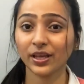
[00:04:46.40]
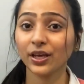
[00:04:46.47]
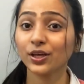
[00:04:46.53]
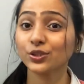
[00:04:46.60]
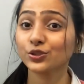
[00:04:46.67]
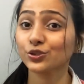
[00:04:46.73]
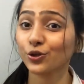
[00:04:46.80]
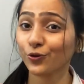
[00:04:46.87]

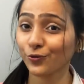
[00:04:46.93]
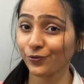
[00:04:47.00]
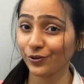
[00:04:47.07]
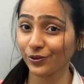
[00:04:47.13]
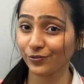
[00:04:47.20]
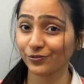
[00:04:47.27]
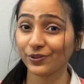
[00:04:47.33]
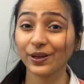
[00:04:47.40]
So
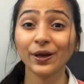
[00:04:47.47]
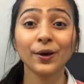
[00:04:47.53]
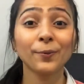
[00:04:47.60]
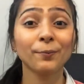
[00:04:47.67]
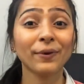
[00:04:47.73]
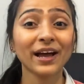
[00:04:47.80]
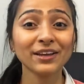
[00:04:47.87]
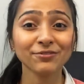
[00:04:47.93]
5th,
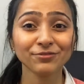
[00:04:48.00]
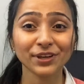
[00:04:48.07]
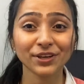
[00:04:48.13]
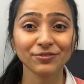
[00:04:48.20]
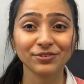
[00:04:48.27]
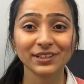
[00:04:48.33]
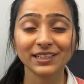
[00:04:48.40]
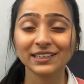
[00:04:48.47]
my
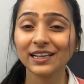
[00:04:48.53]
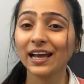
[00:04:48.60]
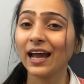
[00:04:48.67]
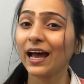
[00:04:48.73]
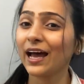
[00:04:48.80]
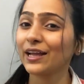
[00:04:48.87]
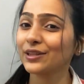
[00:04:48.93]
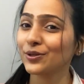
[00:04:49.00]
favorite
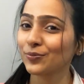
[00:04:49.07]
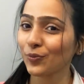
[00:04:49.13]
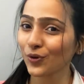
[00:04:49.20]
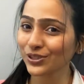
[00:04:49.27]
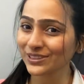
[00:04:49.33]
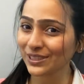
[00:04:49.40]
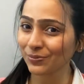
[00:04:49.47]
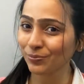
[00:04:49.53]
and the
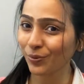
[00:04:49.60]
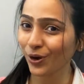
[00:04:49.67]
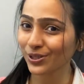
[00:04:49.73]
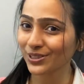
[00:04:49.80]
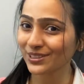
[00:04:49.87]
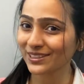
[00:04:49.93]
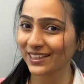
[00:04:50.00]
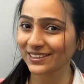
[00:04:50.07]
most
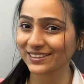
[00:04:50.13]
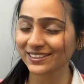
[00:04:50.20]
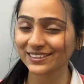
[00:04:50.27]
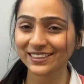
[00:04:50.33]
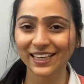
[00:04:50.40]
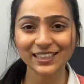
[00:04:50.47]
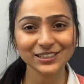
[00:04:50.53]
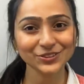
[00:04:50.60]
important
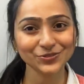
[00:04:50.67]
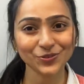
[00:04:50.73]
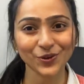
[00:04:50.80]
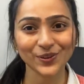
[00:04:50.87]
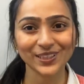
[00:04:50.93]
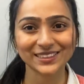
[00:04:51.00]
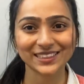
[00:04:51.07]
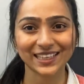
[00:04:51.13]
exercise for
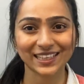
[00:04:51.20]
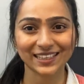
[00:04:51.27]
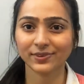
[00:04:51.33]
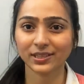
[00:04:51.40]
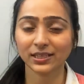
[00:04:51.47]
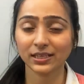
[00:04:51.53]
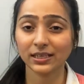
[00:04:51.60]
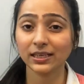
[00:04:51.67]
the day.
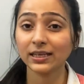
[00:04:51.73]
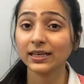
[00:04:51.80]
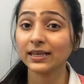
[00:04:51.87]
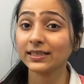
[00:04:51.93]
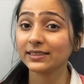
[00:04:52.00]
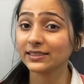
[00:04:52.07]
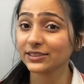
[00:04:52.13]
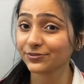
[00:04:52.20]

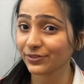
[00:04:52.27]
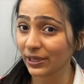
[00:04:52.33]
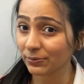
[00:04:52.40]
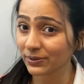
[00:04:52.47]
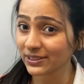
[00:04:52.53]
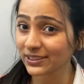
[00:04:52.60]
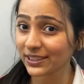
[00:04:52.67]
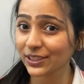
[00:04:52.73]
It is
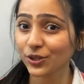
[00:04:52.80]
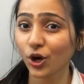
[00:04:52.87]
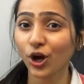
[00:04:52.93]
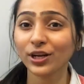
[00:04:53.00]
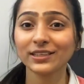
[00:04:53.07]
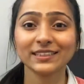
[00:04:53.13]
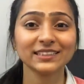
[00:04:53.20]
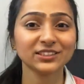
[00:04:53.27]
famously
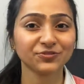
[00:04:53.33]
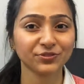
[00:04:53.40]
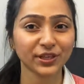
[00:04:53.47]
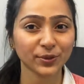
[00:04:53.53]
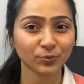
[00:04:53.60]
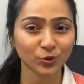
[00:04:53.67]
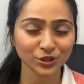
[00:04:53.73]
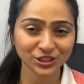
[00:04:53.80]
called as
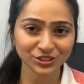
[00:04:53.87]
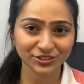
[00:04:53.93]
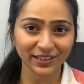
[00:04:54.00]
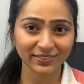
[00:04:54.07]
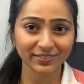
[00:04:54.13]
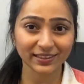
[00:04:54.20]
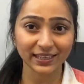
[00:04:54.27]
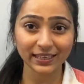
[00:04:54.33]
VMO
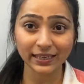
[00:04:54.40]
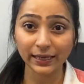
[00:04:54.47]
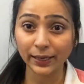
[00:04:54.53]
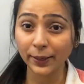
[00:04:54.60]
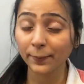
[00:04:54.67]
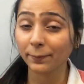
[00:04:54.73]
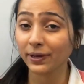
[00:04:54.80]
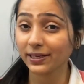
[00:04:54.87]
strengthening,
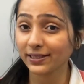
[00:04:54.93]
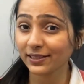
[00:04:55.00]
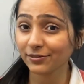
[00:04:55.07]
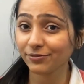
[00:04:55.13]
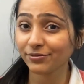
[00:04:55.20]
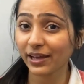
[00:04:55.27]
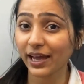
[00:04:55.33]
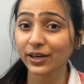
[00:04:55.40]
but in
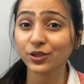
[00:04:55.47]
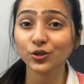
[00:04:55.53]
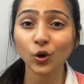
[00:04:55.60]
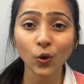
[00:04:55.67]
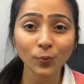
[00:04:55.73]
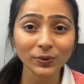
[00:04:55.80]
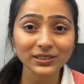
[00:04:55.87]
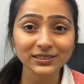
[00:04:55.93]
fact
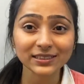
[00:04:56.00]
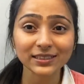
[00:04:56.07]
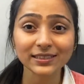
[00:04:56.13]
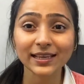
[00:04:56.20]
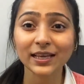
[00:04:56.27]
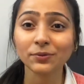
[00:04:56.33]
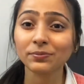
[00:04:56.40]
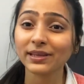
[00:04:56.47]
no muscle
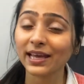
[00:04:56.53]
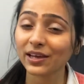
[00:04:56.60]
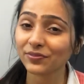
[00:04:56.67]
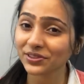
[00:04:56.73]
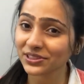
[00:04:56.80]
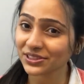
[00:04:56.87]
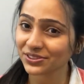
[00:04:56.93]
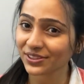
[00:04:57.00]
can be
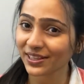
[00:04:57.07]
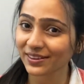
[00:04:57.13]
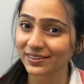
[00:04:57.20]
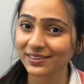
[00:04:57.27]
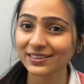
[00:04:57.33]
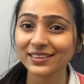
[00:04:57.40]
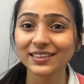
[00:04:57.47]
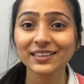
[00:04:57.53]
ever
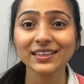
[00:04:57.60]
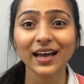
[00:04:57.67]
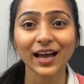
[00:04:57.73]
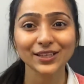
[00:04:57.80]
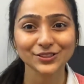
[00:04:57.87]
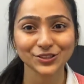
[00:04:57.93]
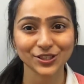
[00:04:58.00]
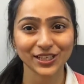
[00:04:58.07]
strengthened in
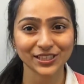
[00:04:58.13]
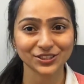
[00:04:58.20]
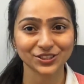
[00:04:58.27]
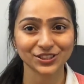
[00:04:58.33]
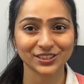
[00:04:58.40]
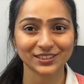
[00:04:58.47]
isolation.